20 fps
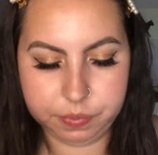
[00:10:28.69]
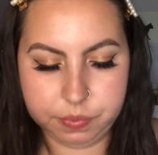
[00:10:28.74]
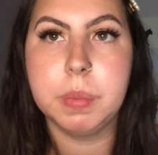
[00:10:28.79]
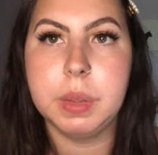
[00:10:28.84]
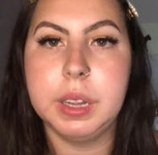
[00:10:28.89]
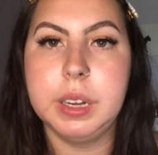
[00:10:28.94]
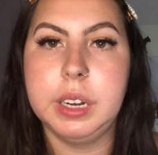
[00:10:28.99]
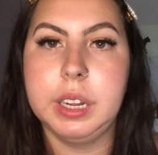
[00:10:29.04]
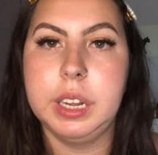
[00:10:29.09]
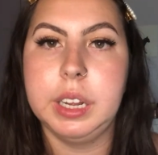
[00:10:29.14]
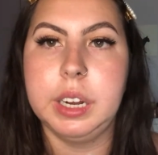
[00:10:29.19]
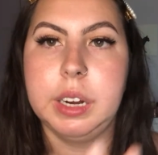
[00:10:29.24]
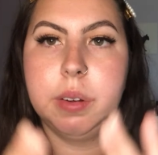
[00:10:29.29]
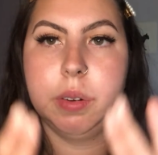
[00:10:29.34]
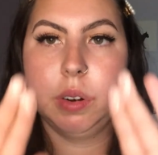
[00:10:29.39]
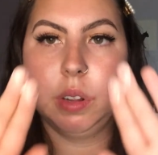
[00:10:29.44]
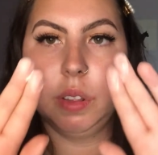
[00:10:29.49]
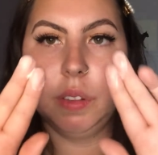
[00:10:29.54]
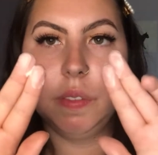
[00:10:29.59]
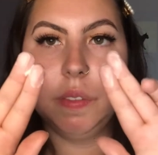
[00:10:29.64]
Blending it
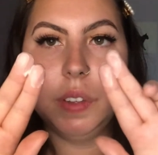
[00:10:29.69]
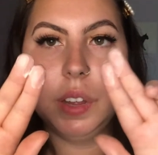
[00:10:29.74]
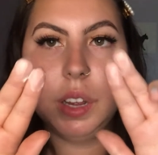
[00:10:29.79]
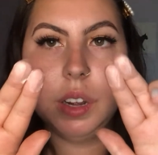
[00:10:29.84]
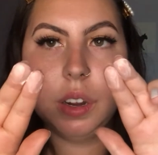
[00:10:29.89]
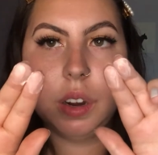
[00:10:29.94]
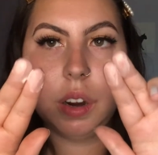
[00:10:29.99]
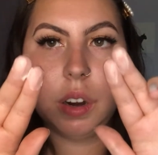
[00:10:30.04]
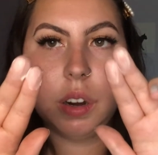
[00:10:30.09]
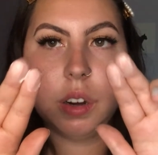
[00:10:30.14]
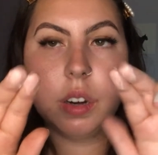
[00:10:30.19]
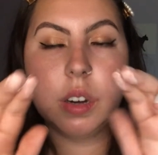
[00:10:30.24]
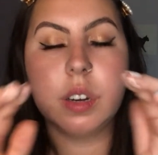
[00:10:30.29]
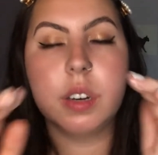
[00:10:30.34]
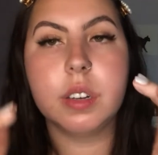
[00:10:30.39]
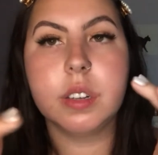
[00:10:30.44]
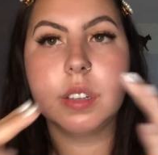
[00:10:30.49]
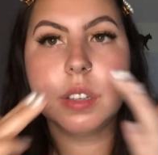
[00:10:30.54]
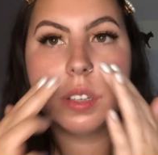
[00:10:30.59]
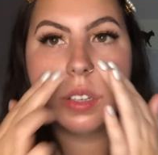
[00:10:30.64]
out on the
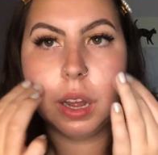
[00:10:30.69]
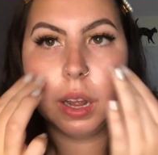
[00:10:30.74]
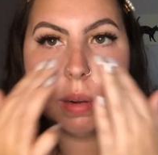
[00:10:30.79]
fingers.